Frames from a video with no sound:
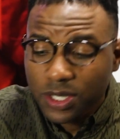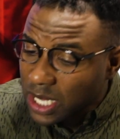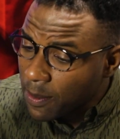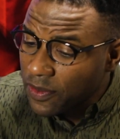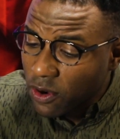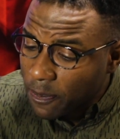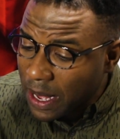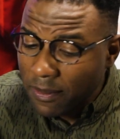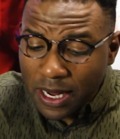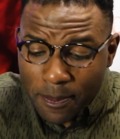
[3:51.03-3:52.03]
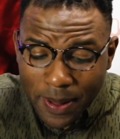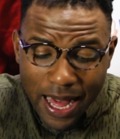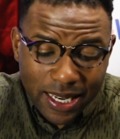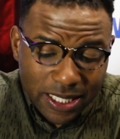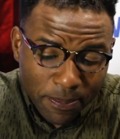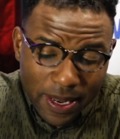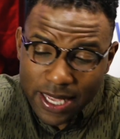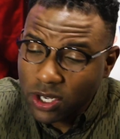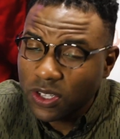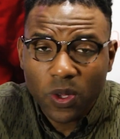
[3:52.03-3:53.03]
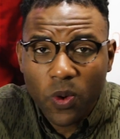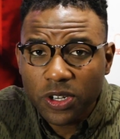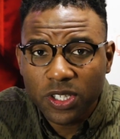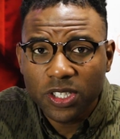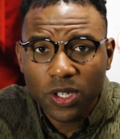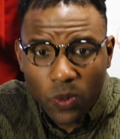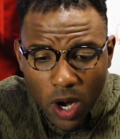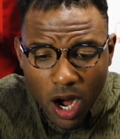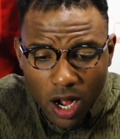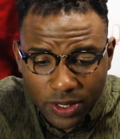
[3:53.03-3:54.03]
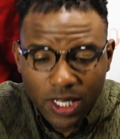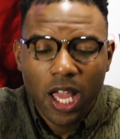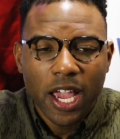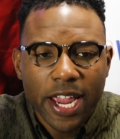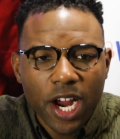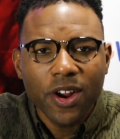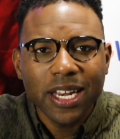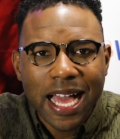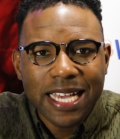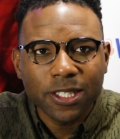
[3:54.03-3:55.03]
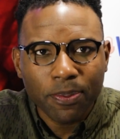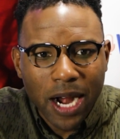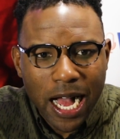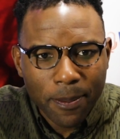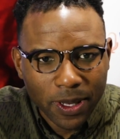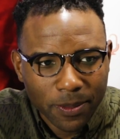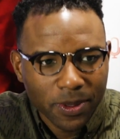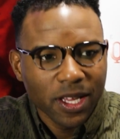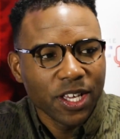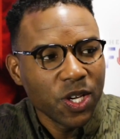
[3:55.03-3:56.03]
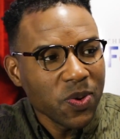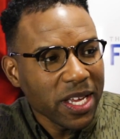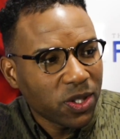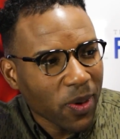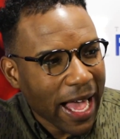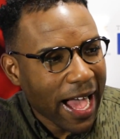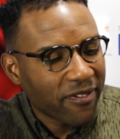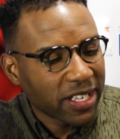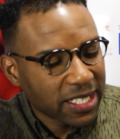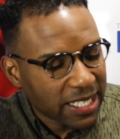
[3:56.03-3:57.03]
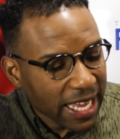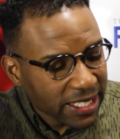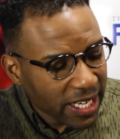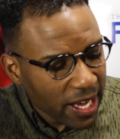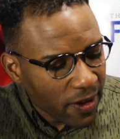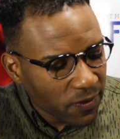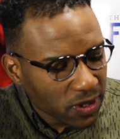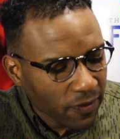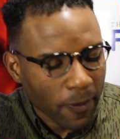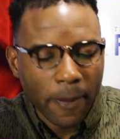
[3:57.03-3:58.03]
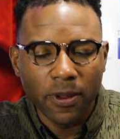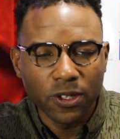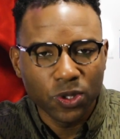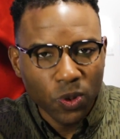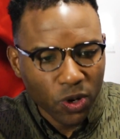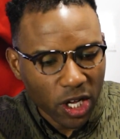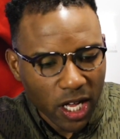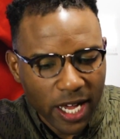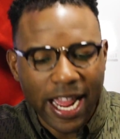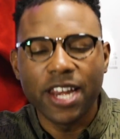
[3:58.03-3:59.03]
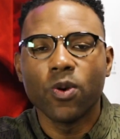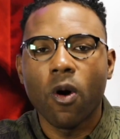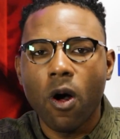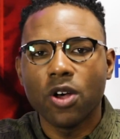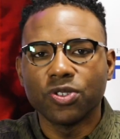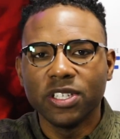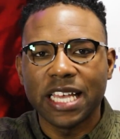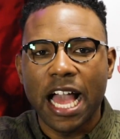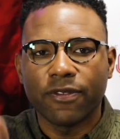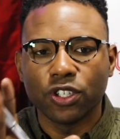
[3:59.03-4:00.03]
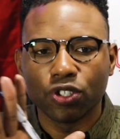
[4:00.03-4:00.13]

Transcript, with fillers: Some of the Republican policy planks aren't the worst things in the world. Herein lies the problem you need to have incentives for people to do good, and you also need to have